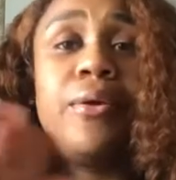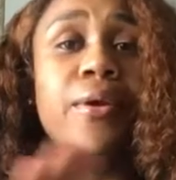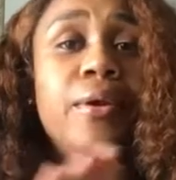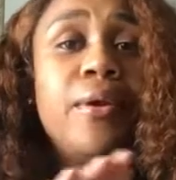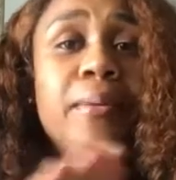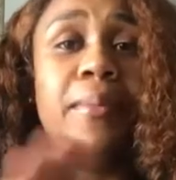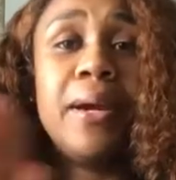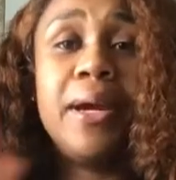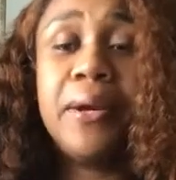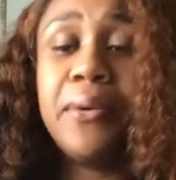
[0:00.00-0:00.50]

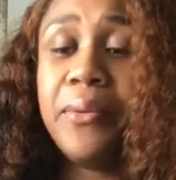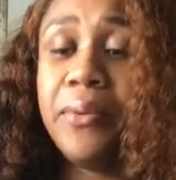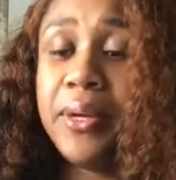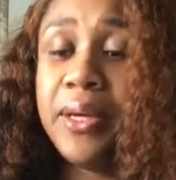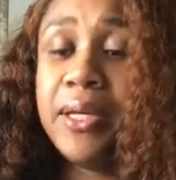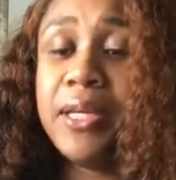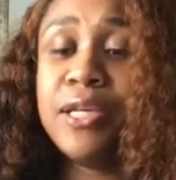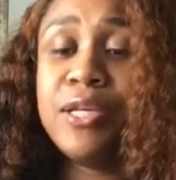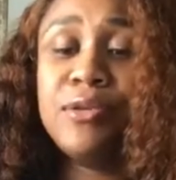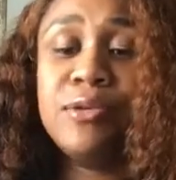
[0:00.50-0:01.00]
No matter
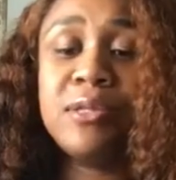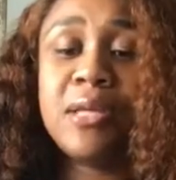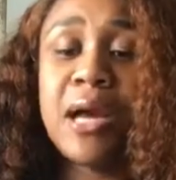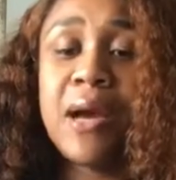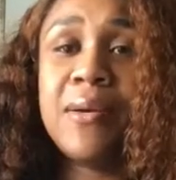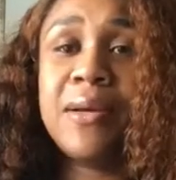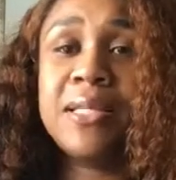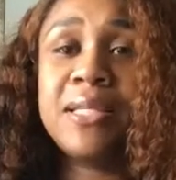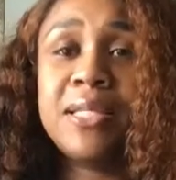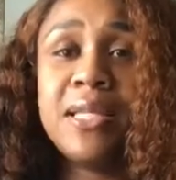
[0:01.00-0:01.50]
what. He used to
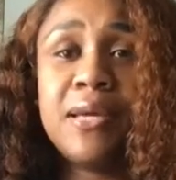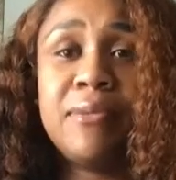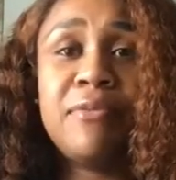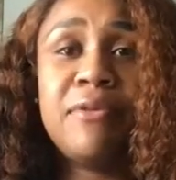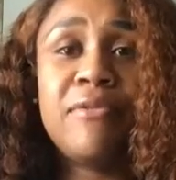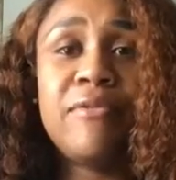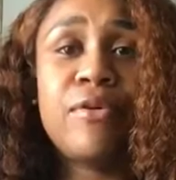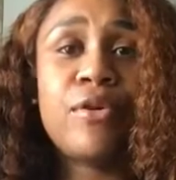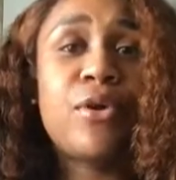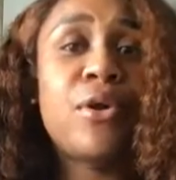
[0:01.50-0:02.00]
always tell
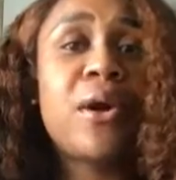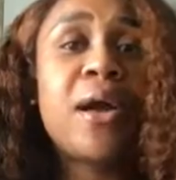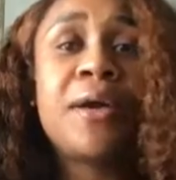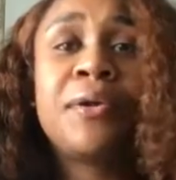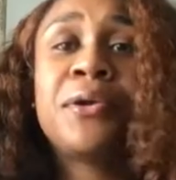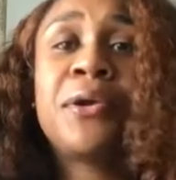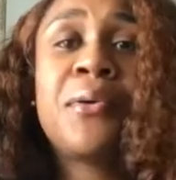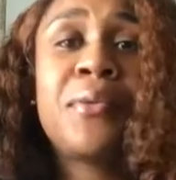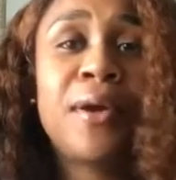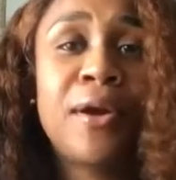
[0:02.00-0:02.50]
me, if you don't
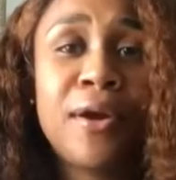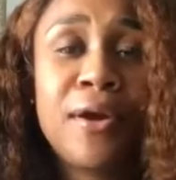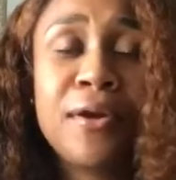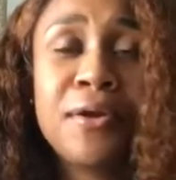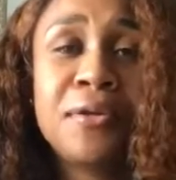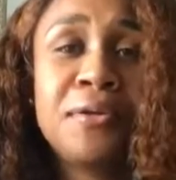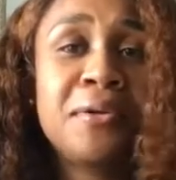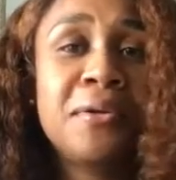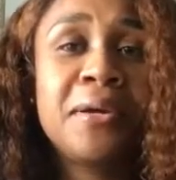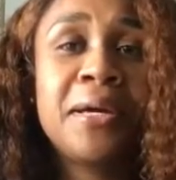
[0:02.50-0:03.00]
have no
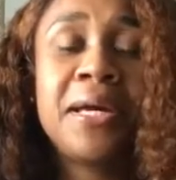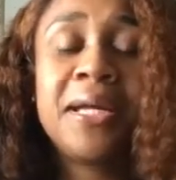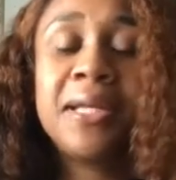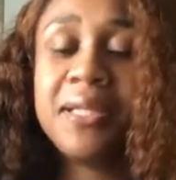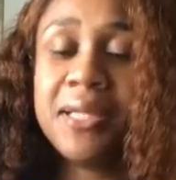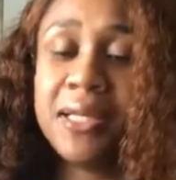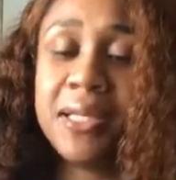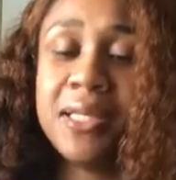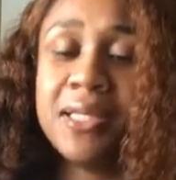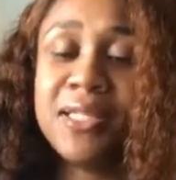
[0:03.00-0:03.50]
word, you don't
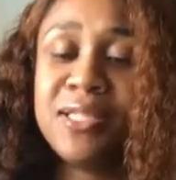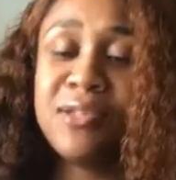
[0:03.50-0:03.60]
have nothing.